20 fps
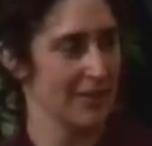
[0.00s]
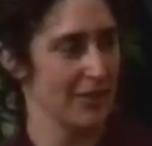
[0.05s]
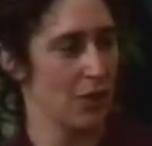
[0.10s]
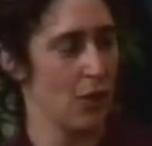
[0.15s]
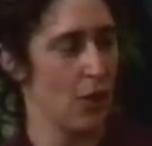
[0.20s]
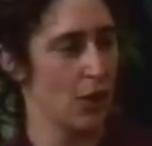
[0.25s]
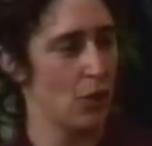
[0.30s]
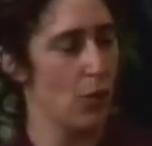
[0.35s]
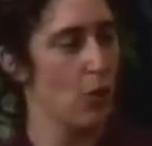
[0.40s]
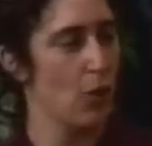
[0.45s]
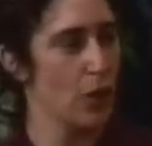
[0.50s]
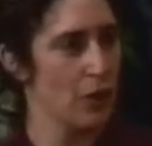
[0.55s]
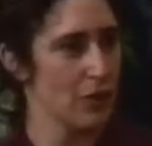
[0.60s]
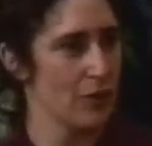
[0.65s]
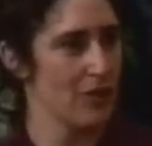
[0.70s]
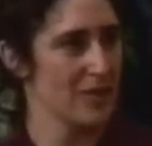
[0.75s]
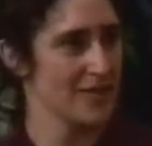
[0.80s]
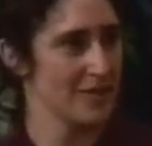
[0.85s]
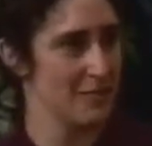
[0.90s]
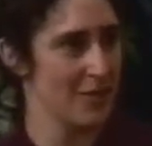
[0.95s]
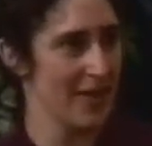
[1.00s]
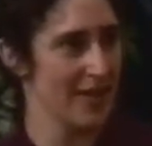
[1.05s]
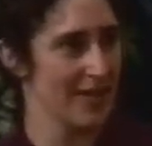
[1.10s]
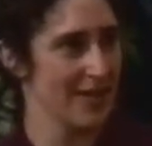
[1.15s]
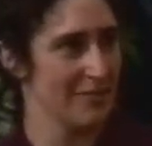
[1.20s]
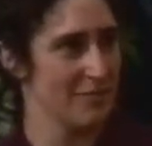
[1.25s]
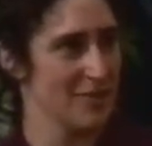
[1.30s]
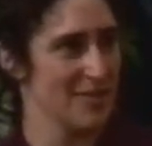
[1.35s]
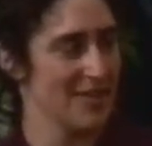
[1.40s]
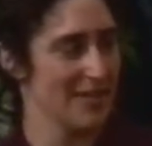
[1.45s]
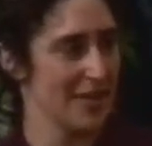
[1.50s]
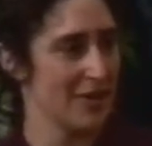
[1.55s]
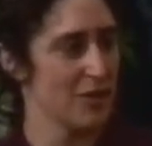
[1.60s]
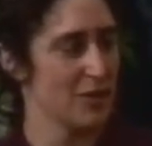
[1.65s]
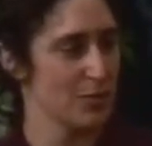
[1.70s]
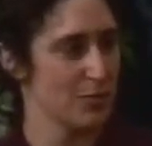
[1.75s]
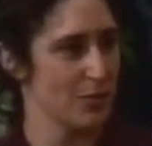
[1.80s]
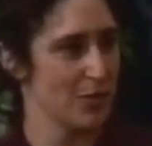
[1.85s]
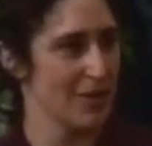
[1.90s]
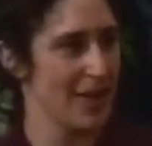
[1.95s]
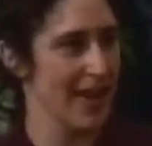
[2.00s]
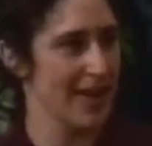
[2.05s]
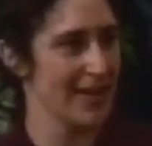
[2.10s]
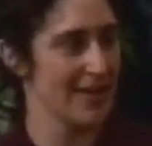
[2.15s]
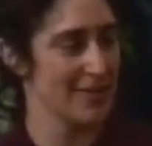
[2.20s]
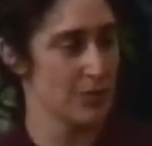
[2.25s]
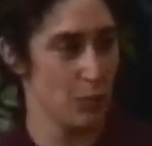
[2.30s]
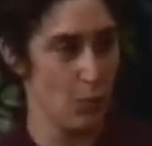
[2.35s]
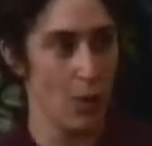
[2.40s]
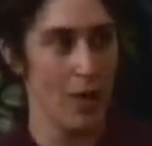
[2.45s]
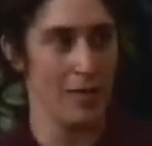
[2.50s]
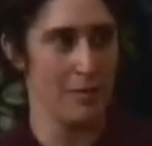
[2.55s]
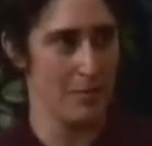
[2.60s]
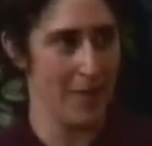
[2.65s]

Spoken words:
a quarter as many mosquitoes per night as one